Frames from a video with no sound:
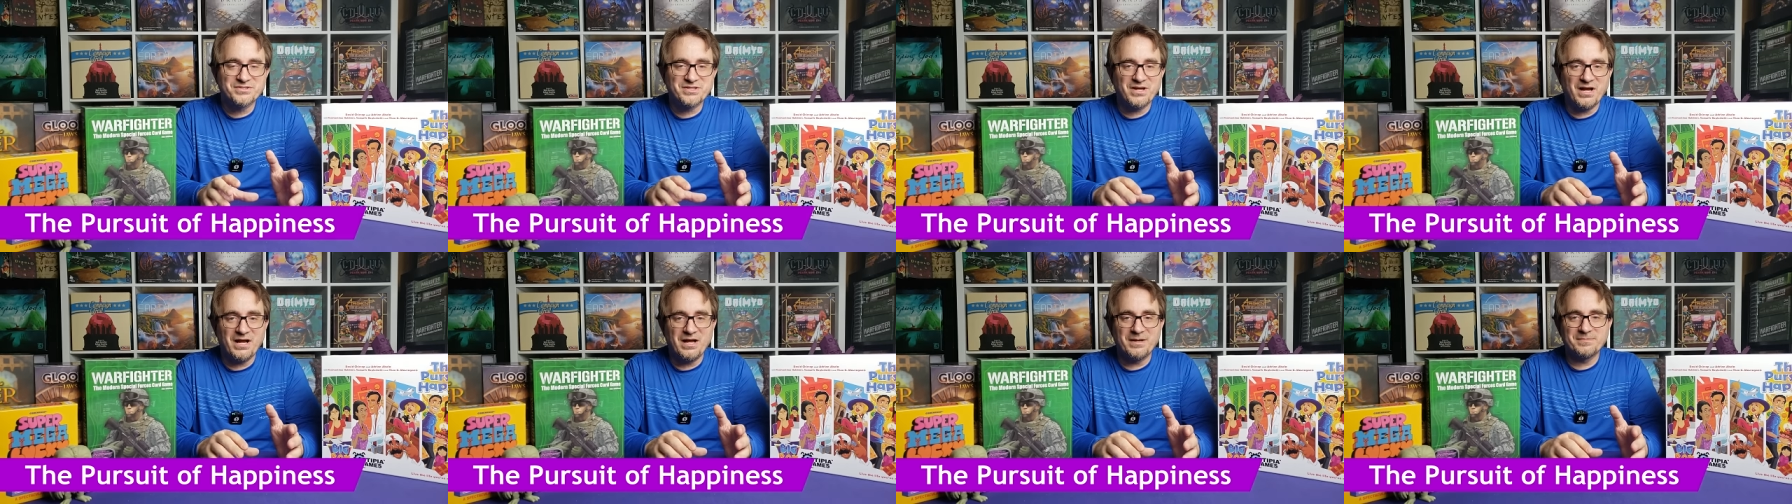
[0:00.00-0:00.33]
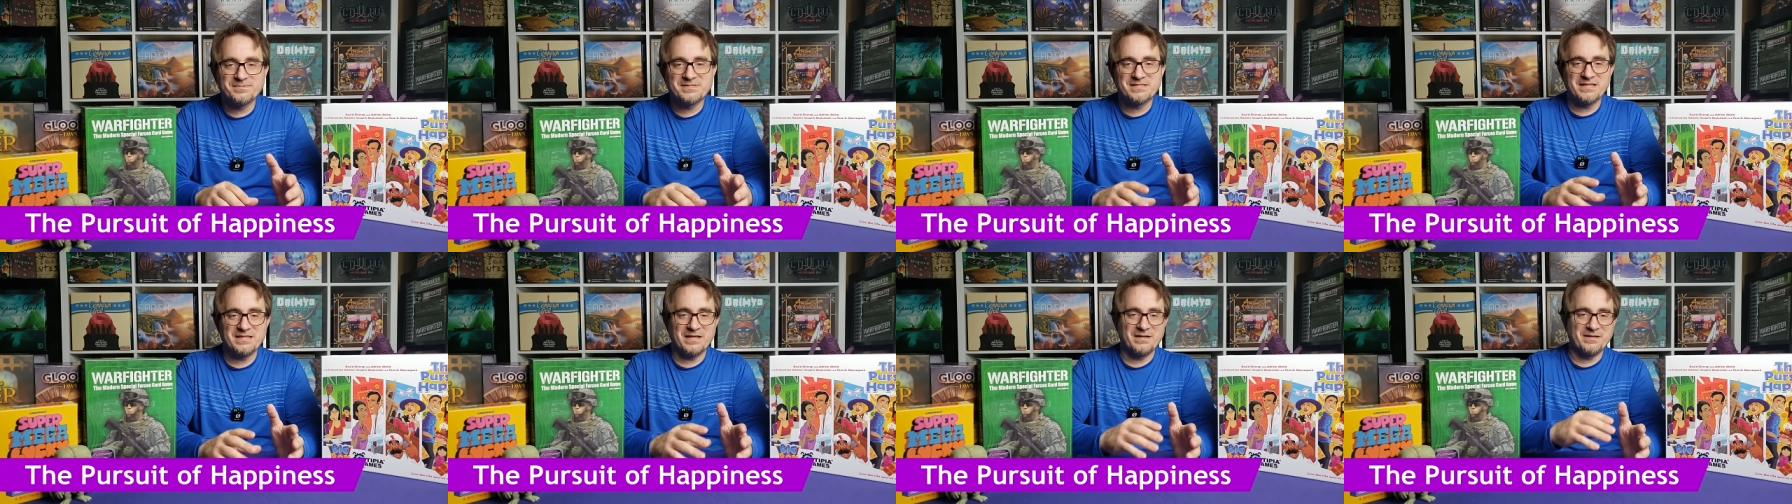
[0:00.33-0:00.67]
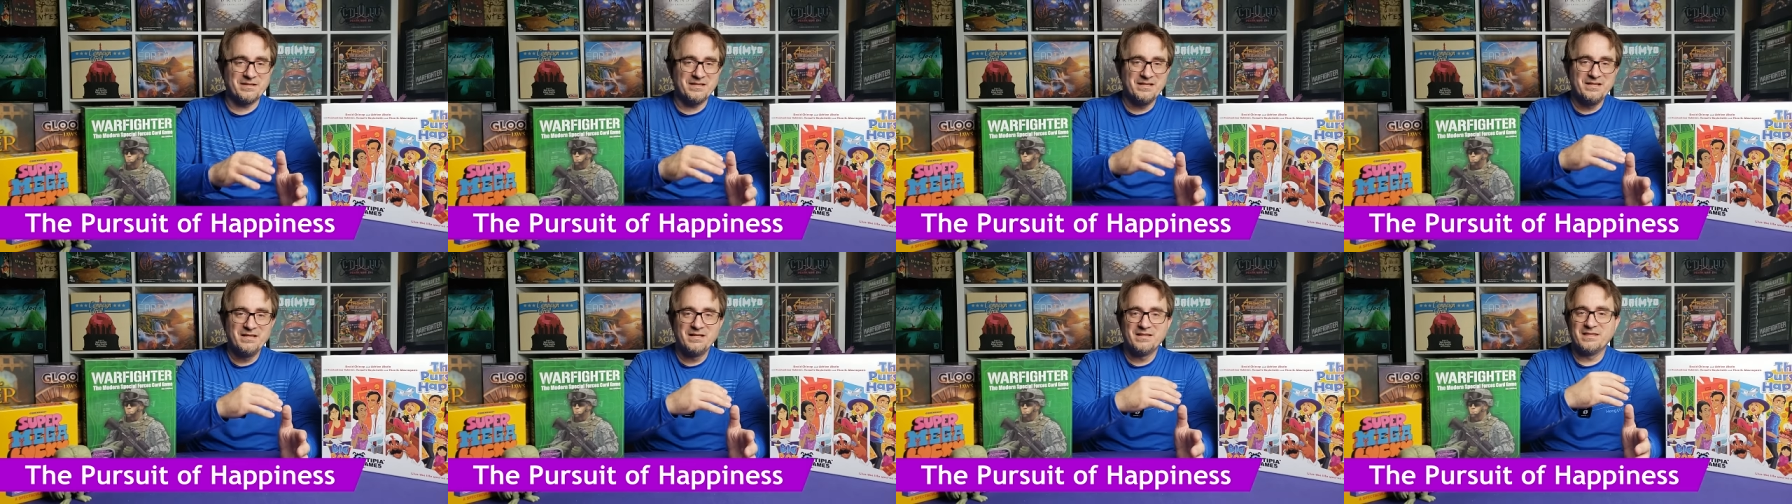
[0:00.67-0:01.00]
jobs
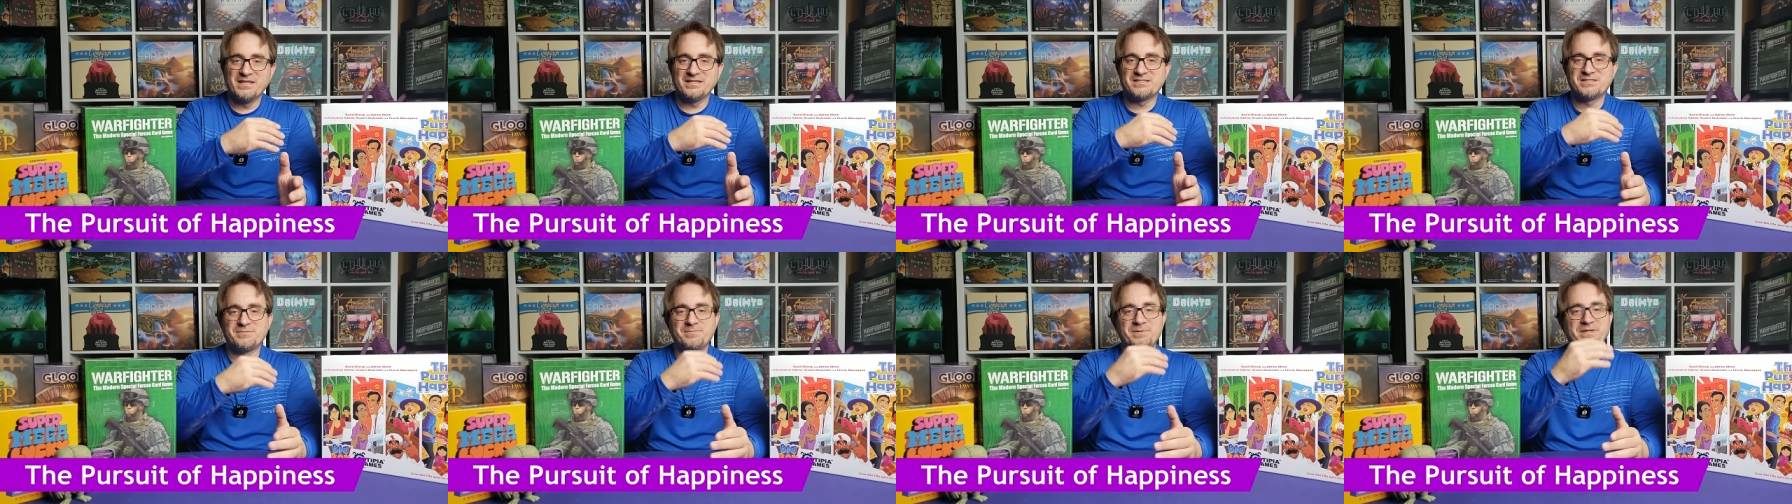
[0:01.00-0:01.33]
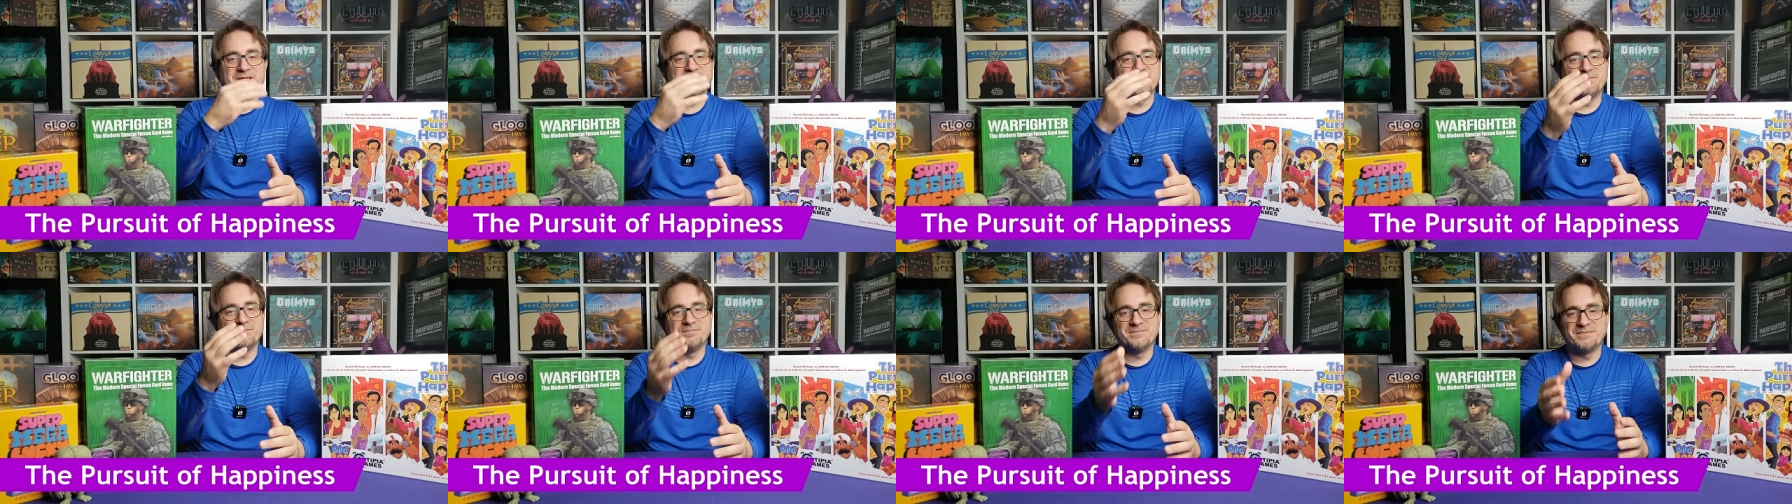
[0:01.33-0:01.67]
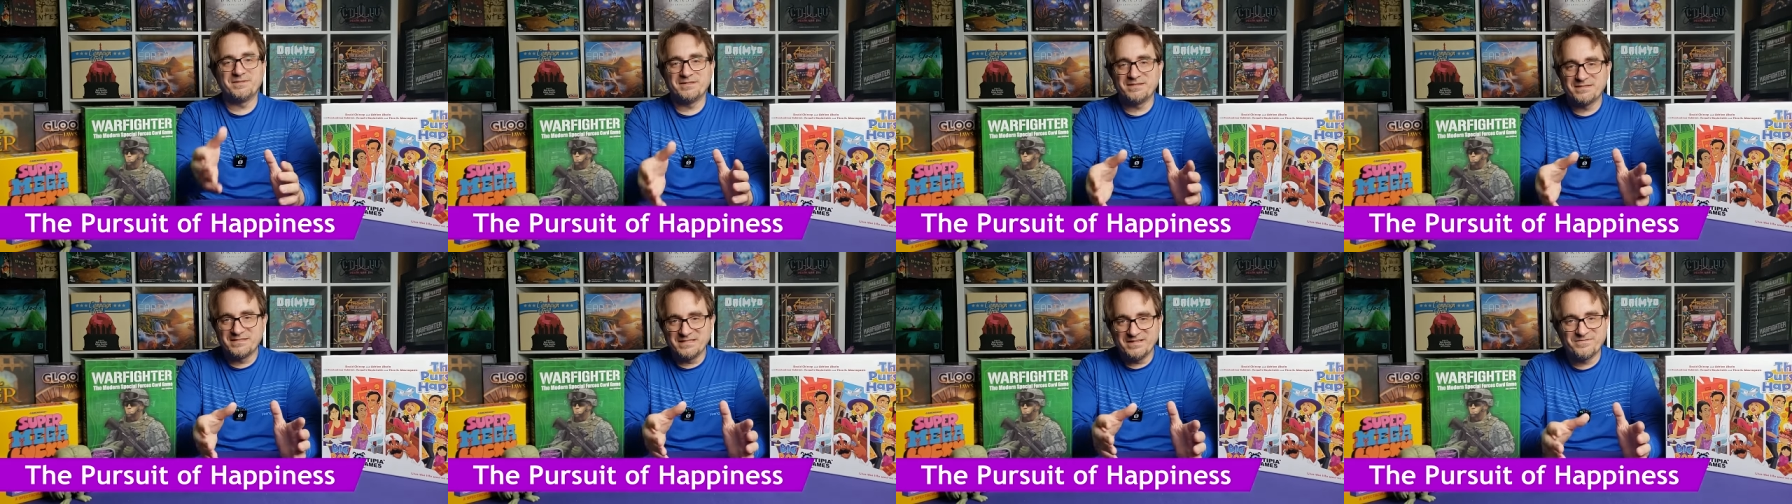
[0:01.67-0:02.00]
that let you
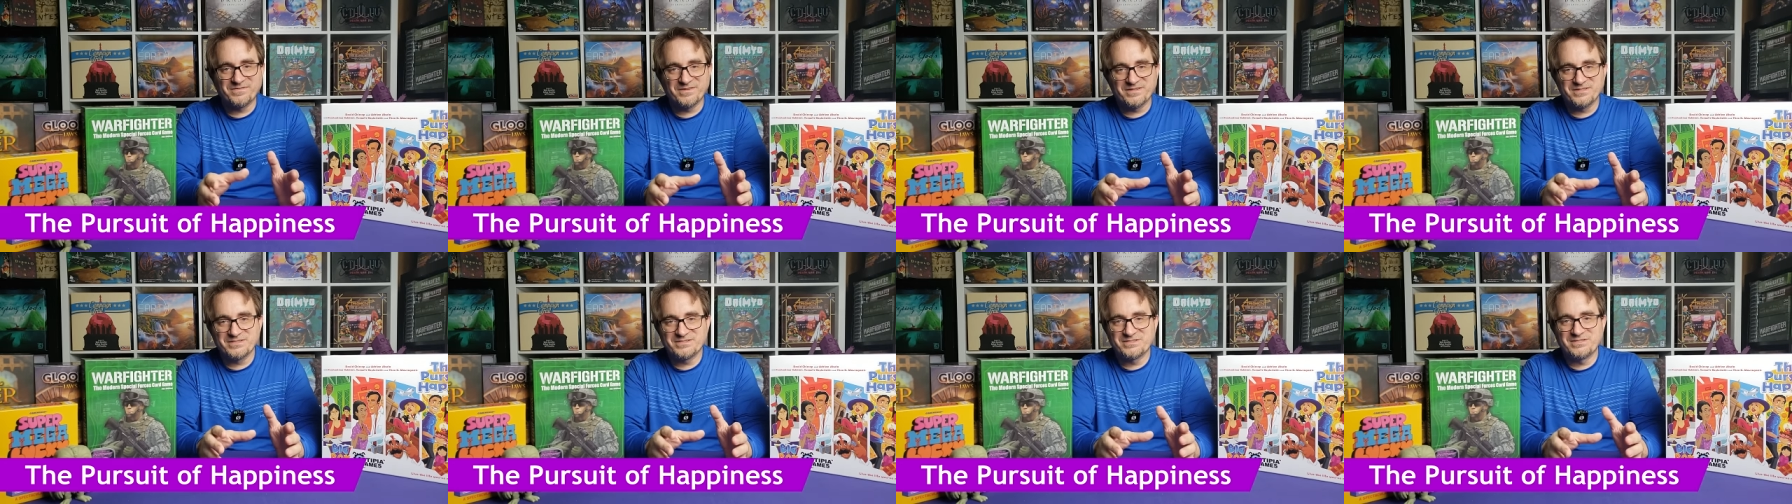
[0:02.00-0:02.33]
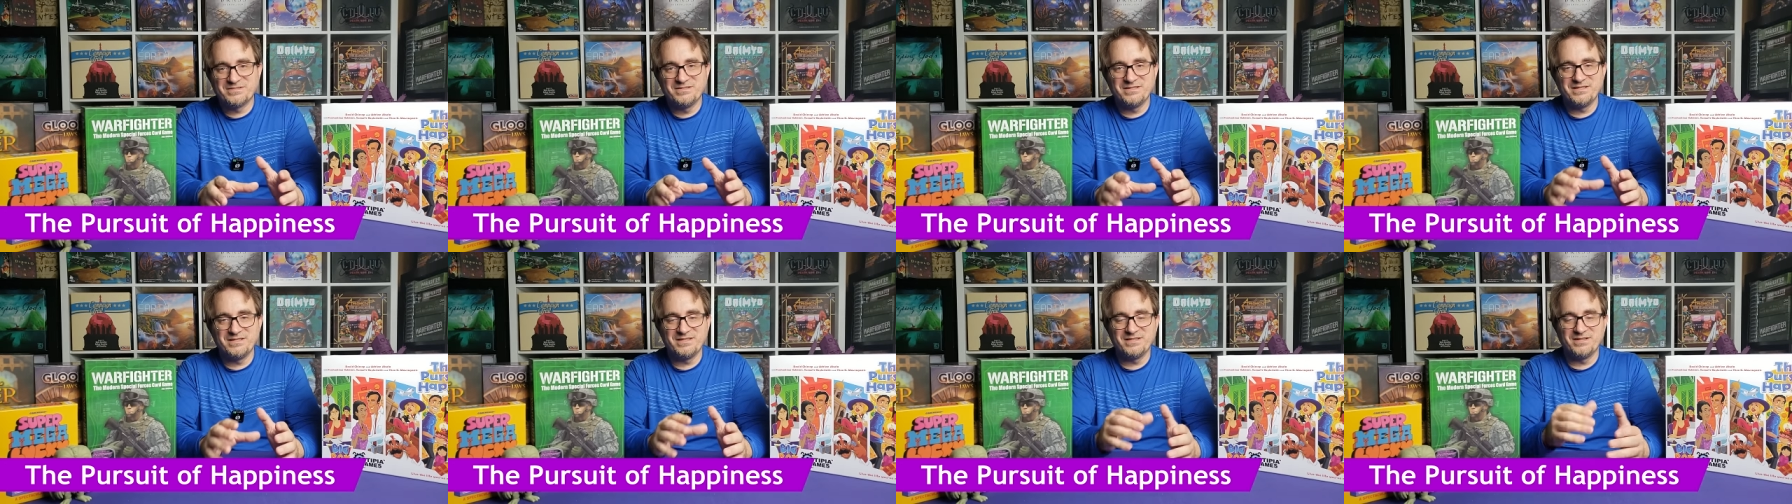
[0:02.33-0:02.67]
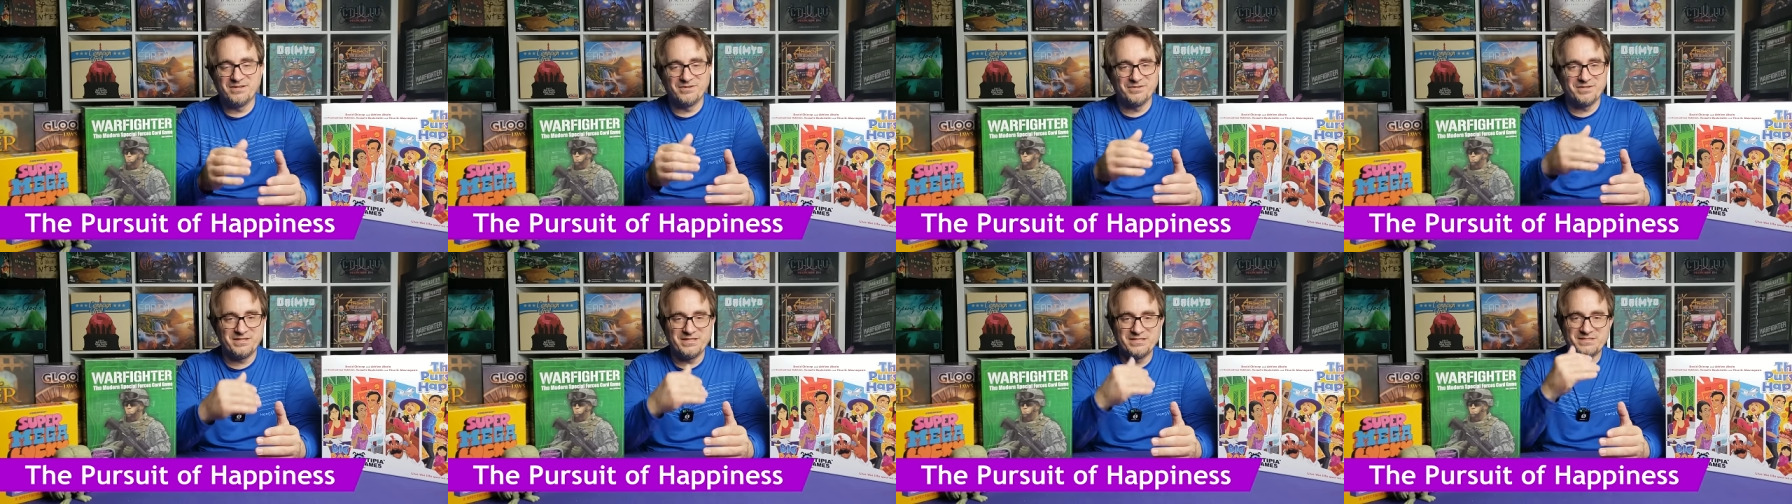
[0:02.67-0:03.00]
become different you
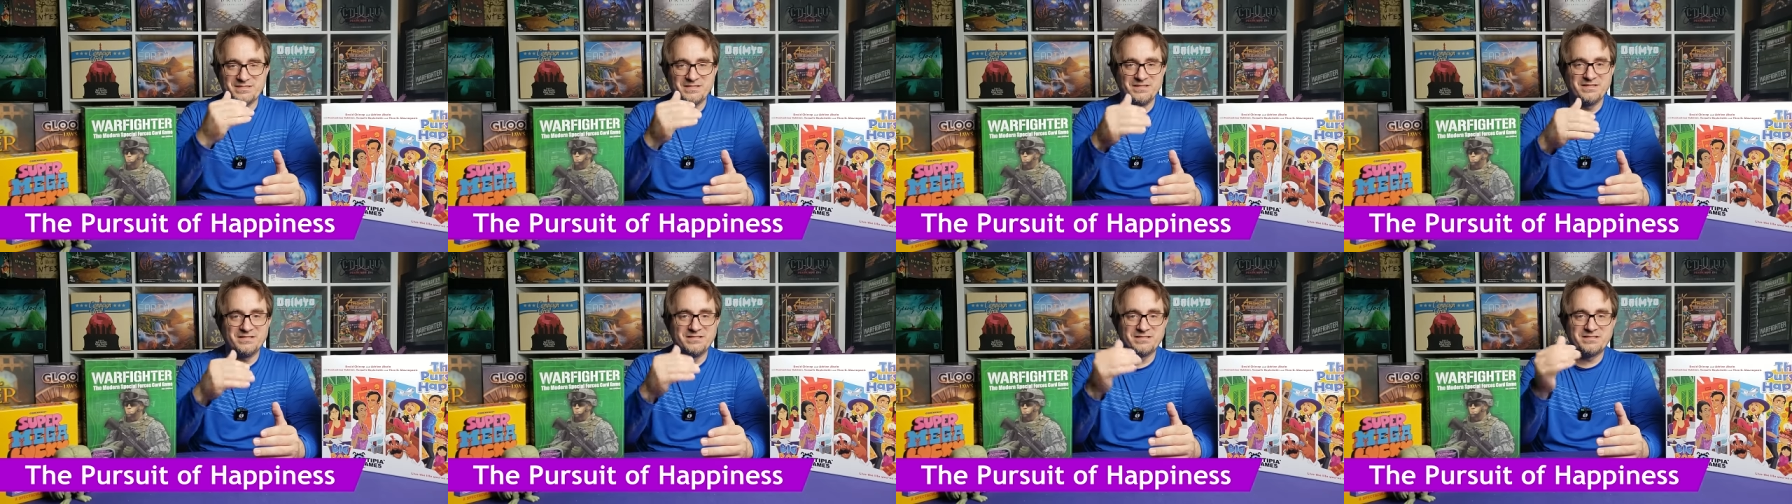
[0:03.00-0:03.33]
know these